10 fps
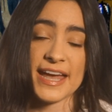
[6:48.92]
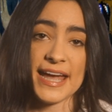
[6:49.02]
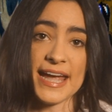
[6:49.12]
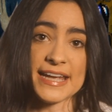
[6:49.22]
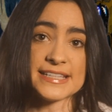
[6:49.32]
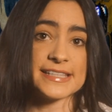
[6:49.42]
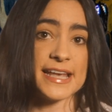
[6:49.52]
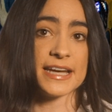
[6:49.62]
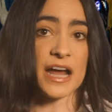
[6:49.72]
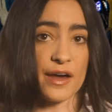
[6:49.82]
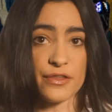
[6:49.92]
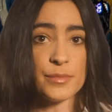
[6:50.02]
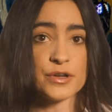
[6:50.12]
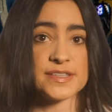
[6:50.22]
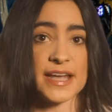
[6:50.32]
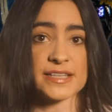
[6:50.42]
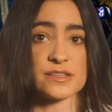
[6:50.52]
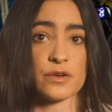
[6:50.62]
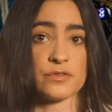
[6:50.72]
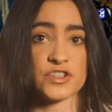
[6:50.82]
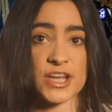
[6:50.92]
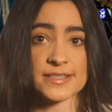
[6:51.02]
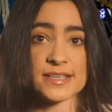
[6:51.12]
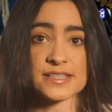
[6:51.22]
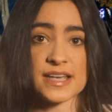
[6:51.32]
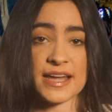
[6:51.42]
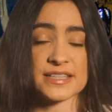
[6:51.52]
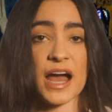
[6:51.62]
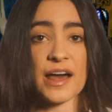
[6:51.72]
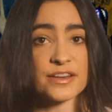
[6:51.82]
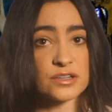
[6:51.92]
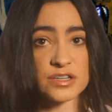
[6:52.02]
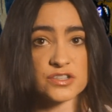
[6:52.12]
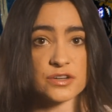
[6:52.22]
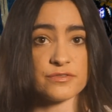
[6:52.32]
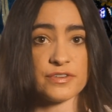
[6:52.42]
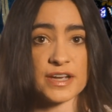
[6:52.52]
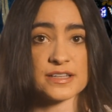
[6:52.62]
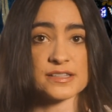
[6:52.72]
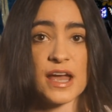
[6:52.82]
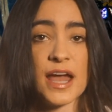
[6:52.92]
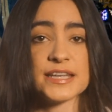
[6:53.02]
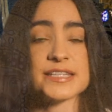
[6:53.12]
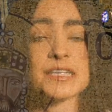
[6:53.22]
He said other mosaics of Jesus and other Christian figures did